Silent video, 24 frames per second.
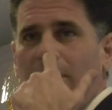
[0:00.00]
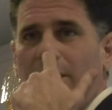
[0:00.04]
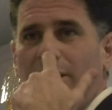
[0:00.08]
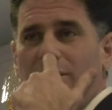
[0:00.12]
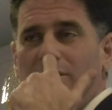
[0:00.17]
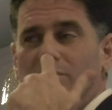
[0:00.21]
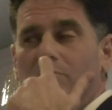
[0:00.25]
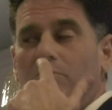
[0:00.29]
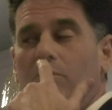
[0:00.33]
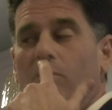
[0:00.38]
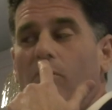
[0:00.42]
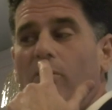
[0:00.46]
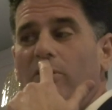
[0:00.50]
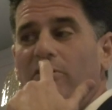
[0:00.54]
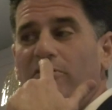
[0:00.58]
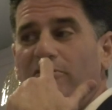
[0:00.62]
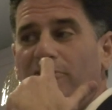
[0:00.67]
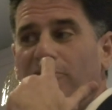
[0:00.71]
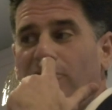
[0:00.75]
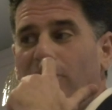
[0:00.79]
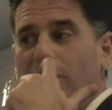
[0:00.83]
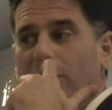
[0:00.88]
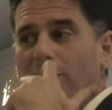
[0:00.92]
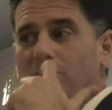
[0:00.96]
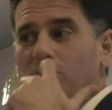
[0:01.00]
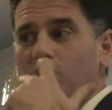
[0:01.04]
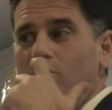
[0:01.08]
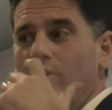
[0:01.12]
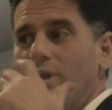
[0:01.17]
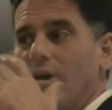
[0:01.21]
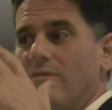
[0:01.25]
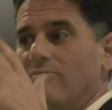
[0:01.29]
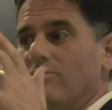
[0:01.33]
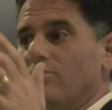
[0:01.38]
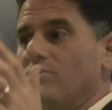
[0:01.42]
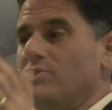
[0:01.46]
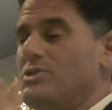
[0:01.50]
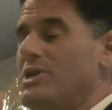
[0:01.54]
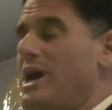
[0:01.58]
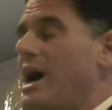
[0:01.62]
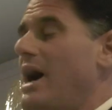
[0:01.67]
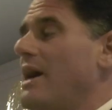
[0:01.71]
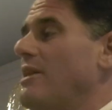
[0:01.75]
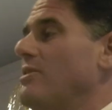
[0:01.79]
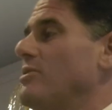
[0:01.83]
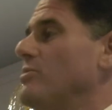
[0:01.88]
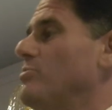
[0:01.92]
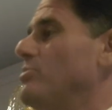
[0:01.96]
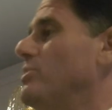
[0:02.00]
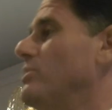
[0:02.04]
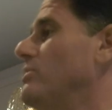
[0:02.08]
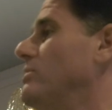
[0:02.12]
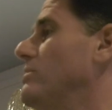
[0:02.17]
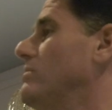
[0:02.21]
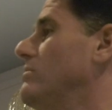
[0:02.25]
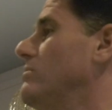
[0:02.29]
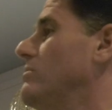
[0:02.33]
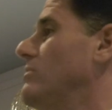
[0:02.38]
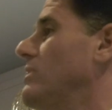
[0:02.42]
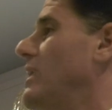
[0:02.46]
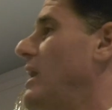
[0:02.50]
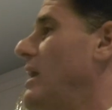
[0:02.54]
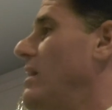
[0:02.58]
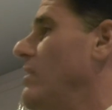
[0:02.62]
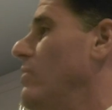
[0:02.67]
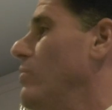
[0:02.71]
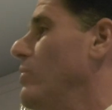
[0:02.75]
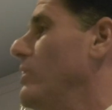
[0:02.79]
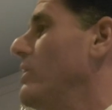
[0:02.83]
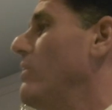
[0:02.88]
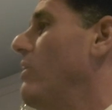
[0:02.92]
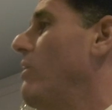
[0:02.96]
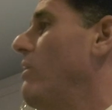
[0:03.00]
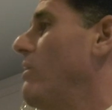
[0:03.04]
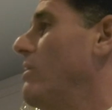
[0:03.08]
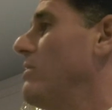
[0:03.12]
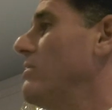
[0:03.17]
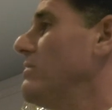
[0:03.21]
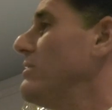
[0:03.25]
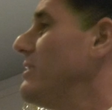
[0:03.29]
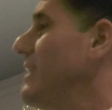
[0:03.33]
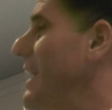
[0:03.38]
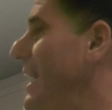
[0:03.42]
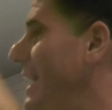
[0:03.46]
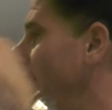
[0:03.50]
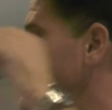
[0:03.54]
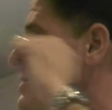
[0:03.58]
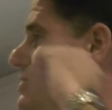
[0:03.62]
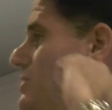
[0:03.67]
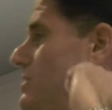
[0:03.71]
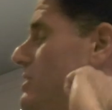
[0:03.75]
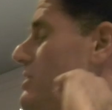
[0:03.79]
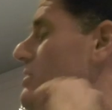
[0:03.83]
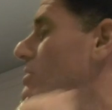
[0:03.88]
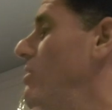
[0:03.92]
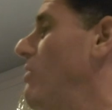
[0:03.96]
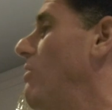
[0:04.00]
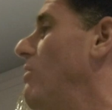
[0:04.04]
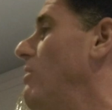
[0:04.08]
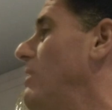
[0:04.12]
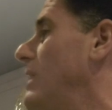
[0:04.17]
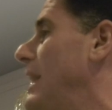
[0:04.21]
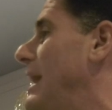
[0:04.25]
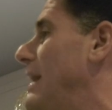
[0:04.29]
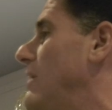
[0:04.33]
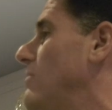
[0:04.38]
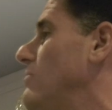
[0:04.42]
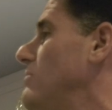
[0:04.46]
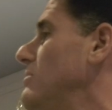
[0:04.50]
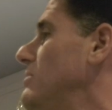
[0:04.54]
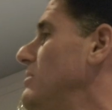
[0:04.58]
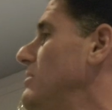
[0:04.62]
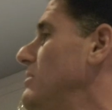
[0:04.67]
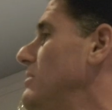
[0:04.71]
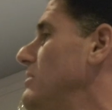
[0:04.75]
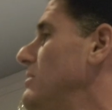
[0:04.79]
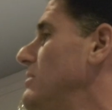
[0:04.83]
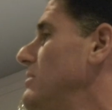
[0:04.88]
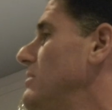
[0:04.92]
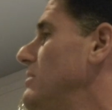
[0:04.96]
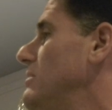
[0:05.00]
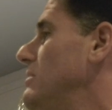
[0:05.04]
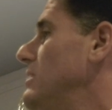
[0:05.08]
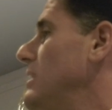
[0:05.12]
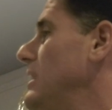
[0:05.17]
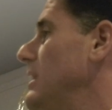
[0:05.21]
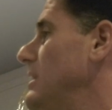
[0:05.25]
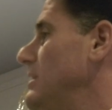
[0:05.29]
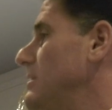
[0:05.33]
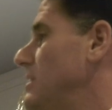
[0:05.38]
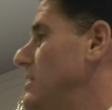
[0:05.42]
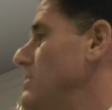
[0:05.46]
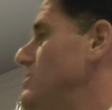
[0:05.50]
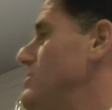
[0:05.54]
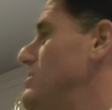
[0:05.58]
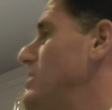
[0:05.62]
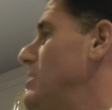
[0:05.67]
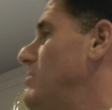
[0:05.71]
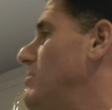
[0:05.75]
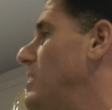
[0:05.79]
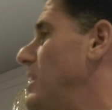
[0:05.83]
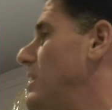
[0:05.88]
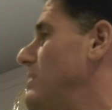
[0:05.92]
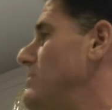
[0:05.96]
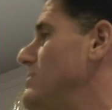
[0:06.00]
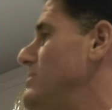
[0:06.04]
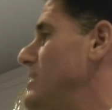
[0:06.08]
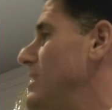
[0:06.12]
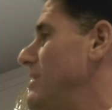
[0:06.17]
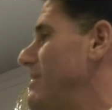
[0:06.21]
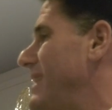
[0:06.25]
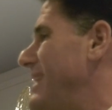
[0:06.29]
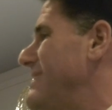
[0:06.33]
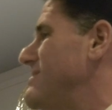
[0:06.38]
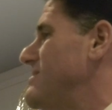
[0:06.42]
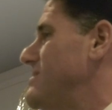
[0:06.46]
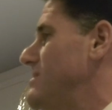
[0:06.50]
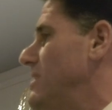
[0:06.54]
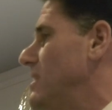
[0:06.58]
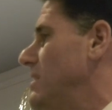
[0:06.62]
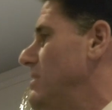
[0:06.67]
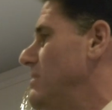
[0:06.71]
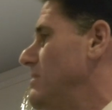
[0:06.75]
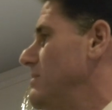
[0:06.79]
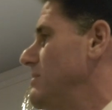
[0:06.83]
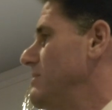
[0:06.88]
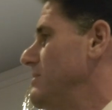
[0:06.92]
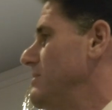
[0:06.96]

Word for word: And it's important for us, whatever side of the political aisle we are, to actually call out the anti Semites on that side.